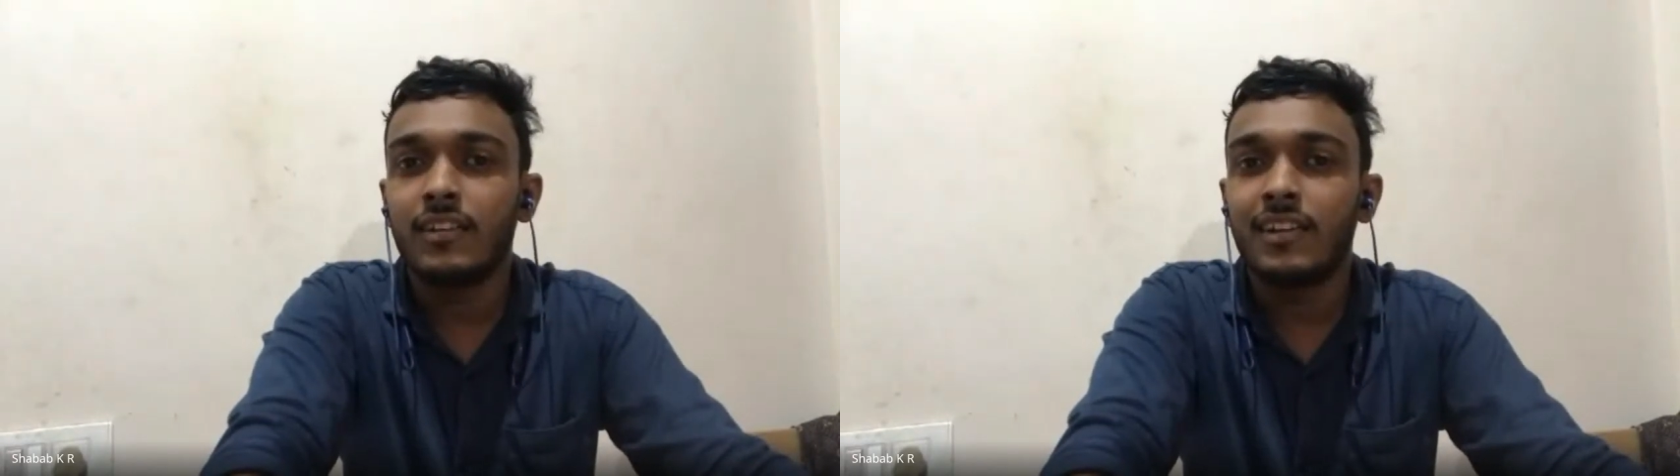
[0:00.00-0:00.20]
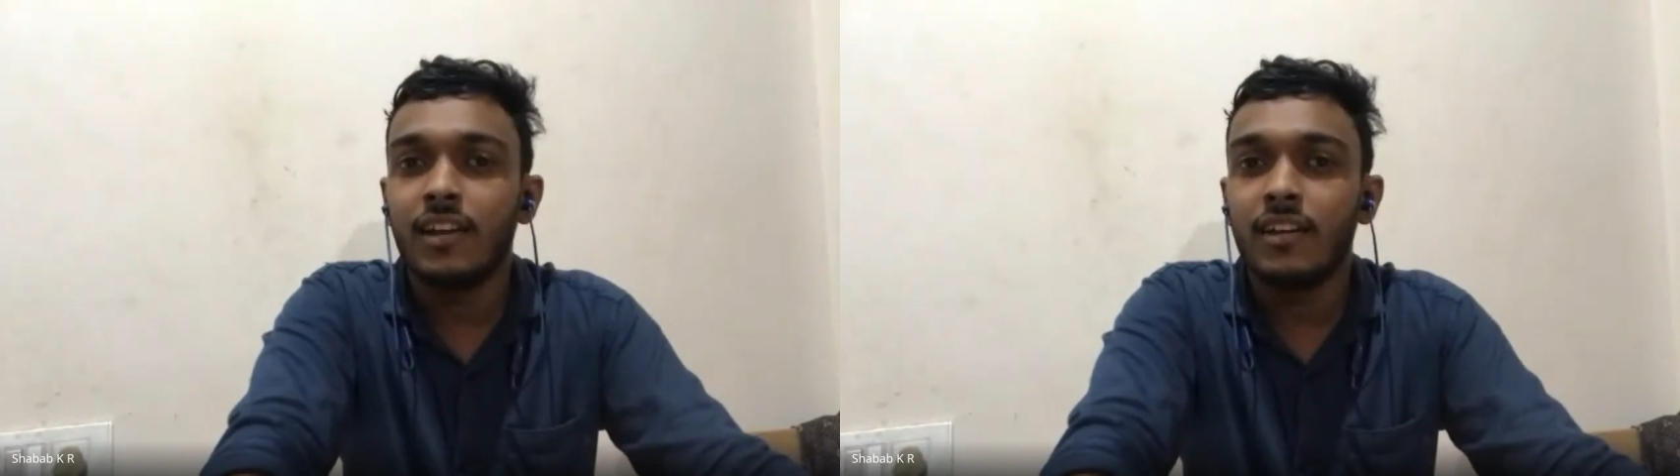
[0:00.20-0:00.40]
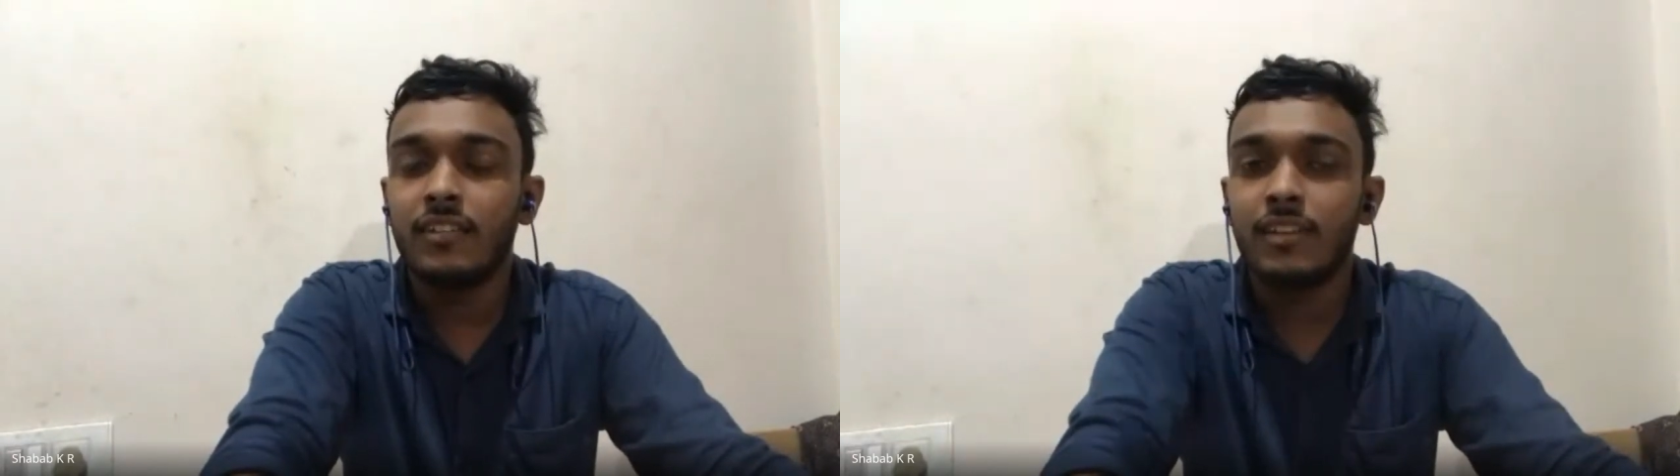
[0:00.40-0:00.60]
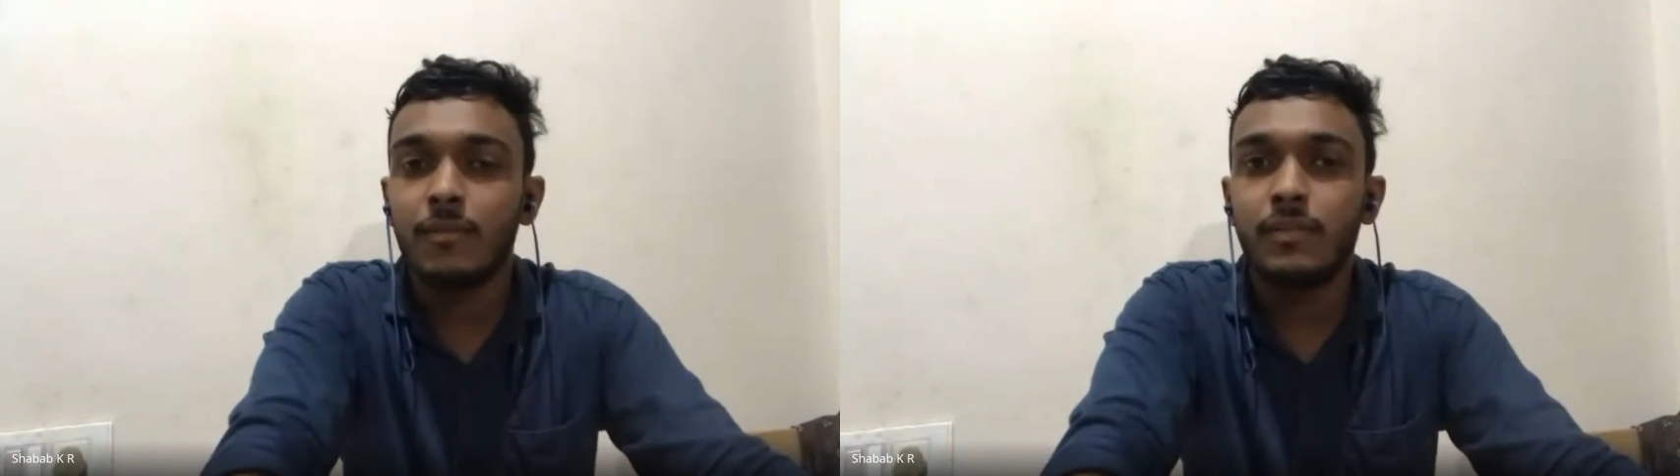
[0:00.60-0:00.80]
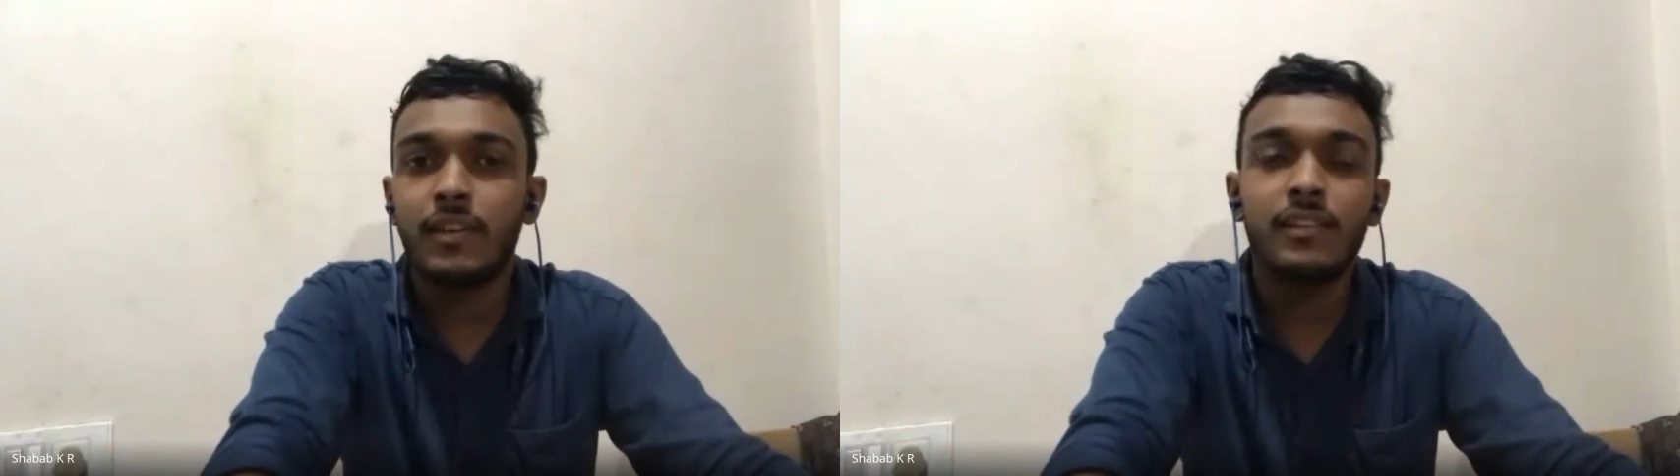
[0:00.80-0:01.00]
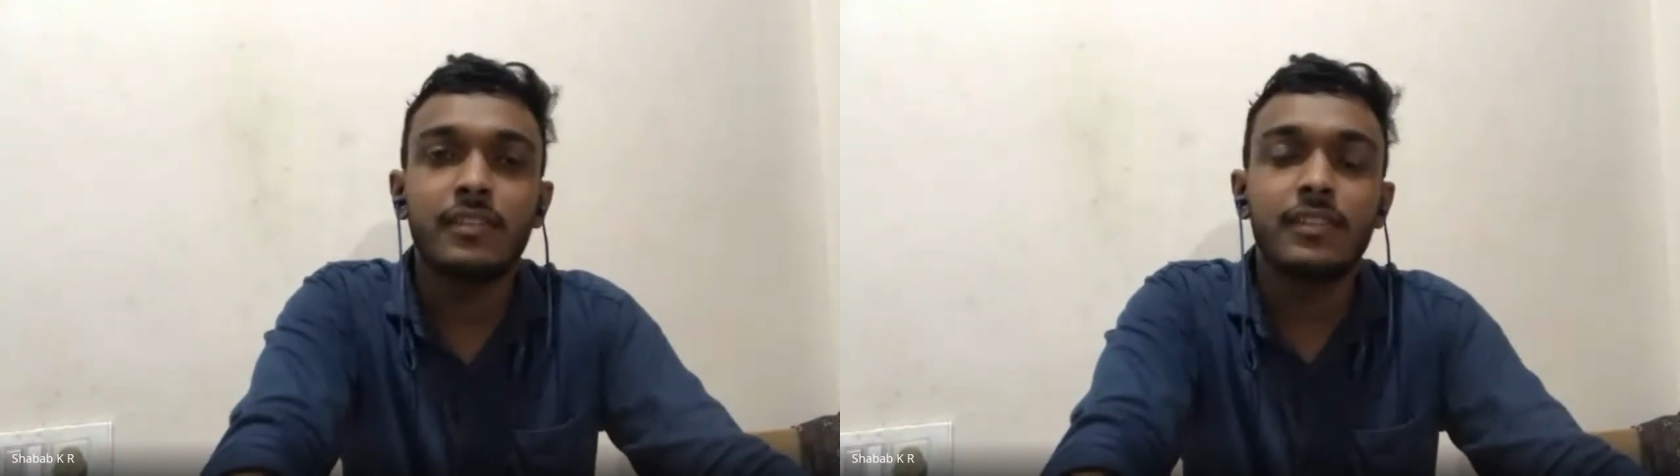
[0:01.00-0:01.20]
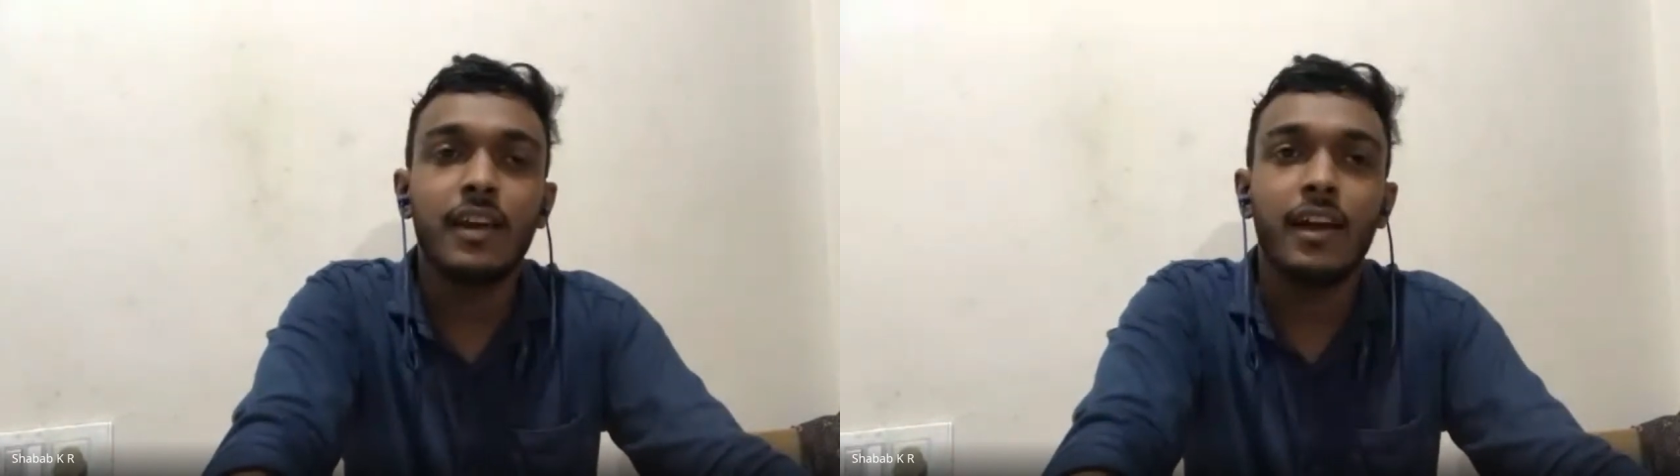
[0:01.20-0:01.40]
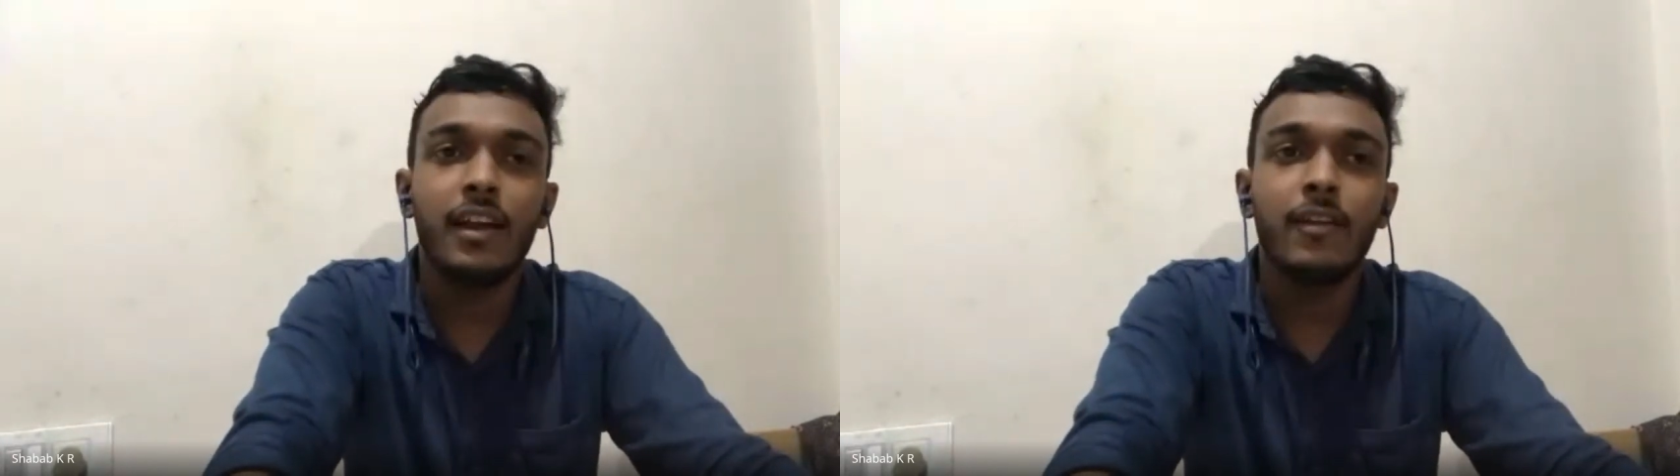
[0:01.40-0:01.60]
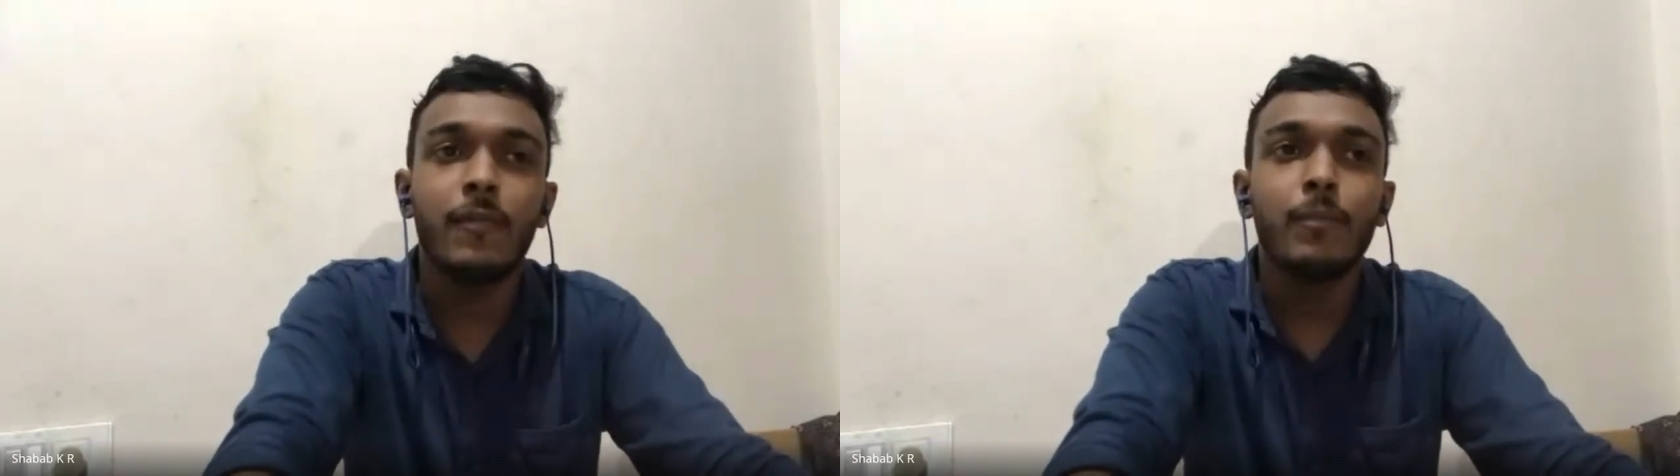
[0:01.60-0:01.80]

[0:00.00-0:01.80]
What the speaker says: 10 subjects, and